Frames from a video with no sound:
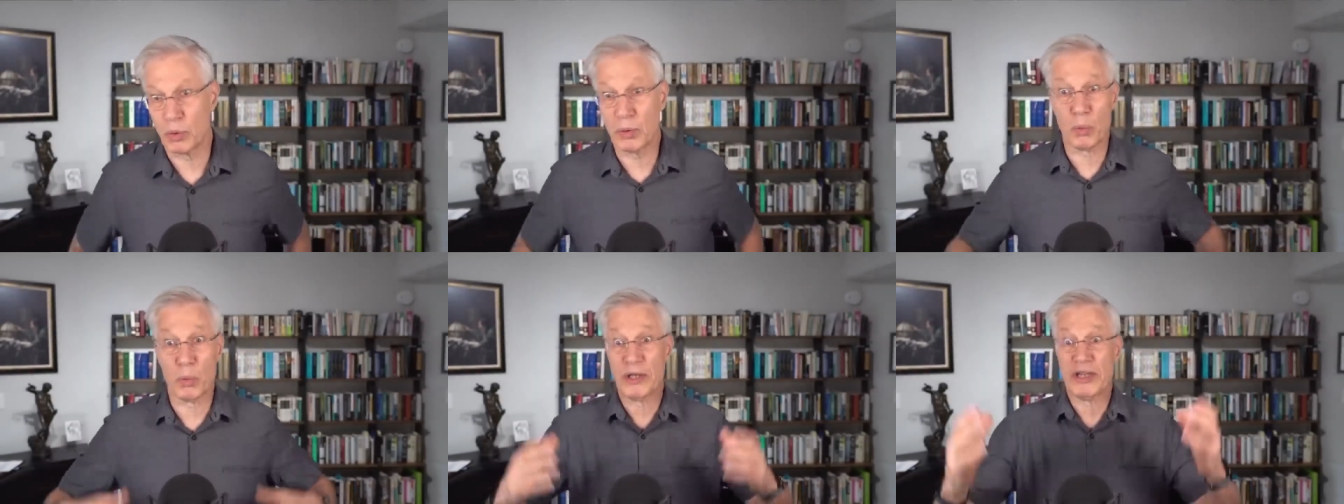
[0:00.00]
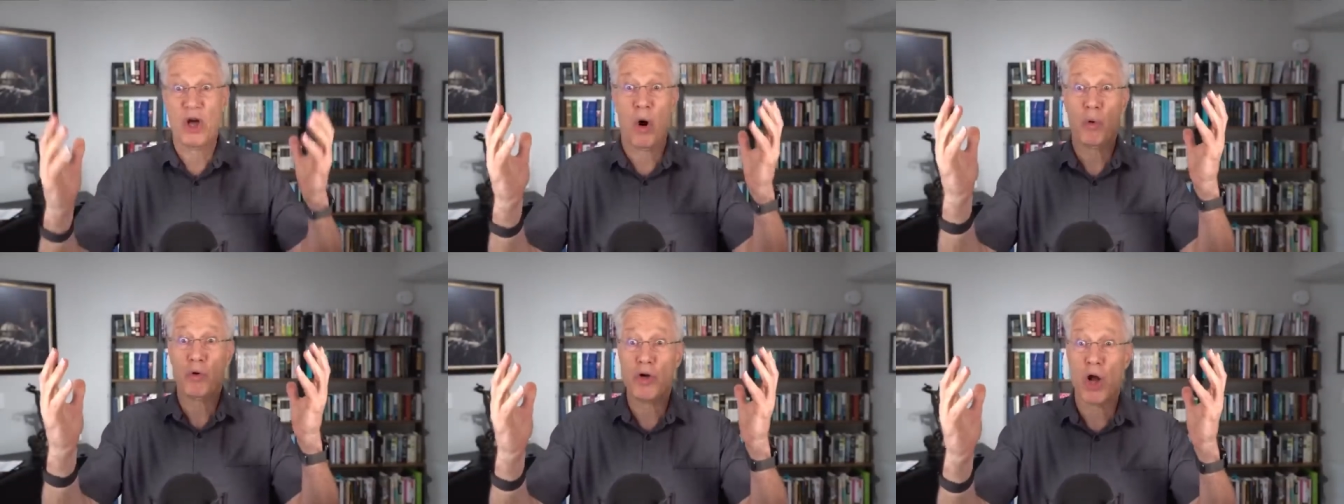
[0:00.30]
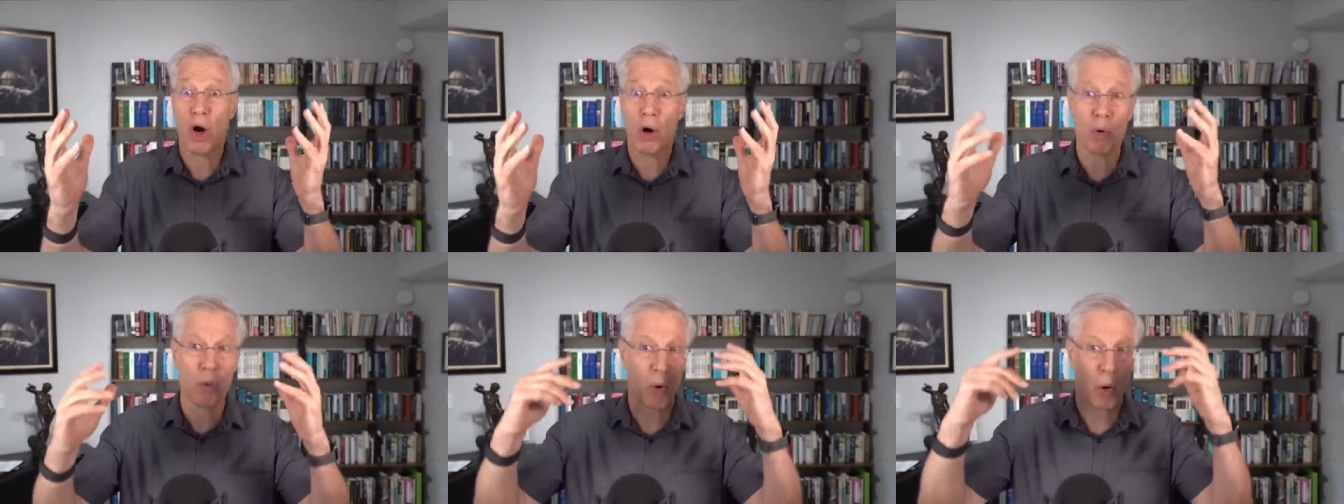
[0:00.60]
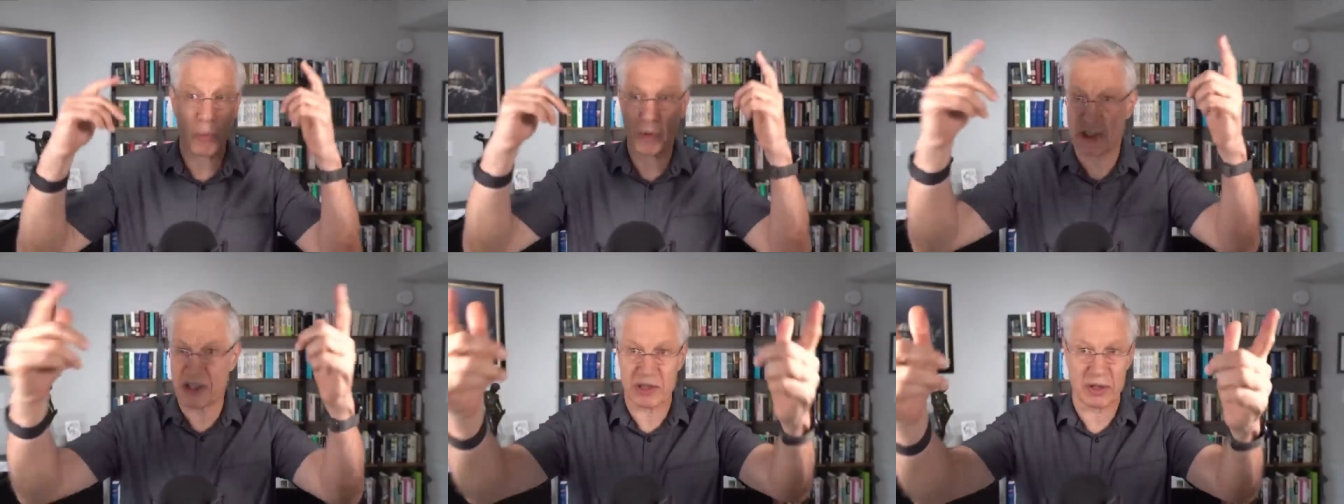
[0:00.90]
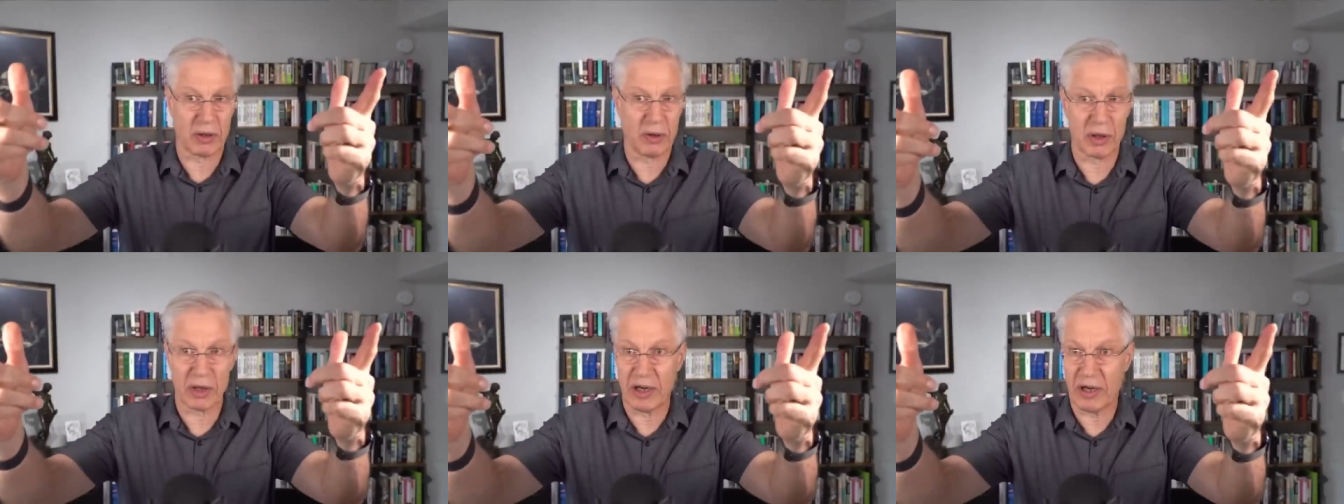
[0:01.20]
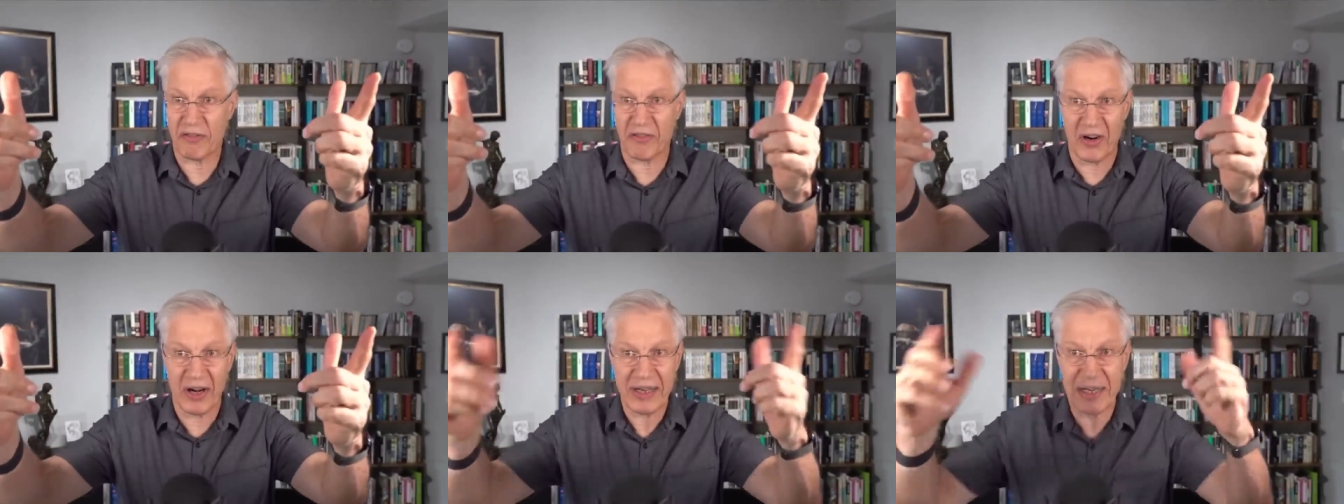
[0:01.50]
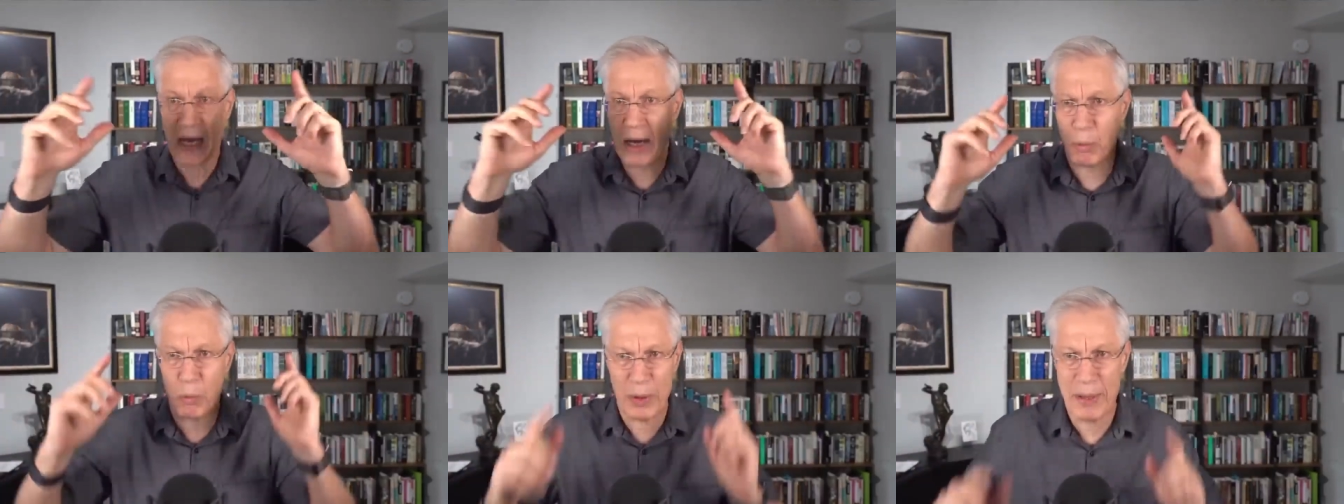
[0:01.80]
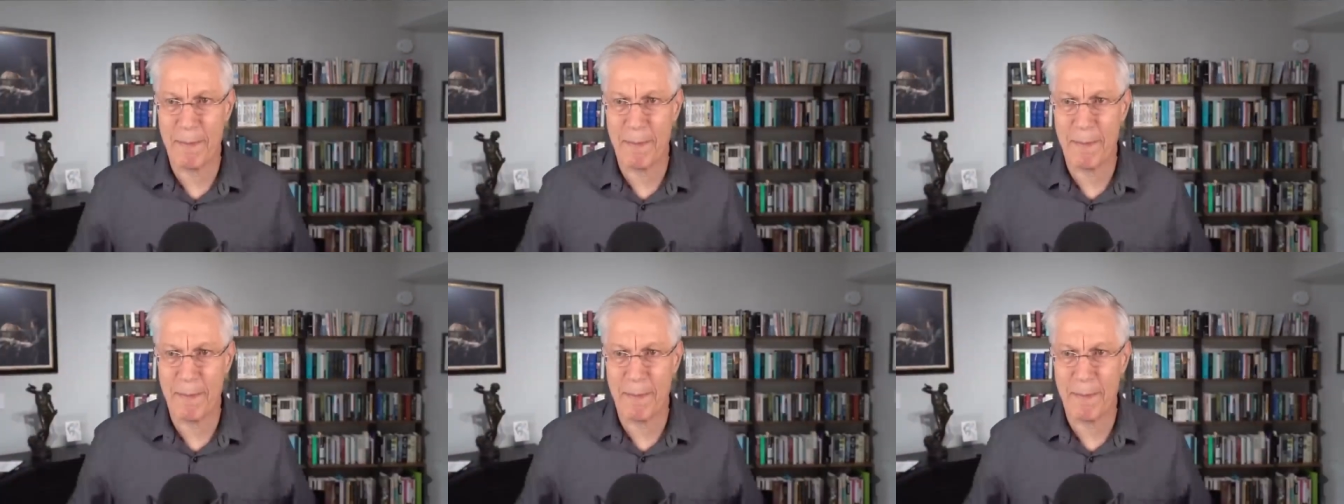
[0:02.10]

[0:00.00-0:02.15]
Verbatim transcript: We don't know what we're still going to find out.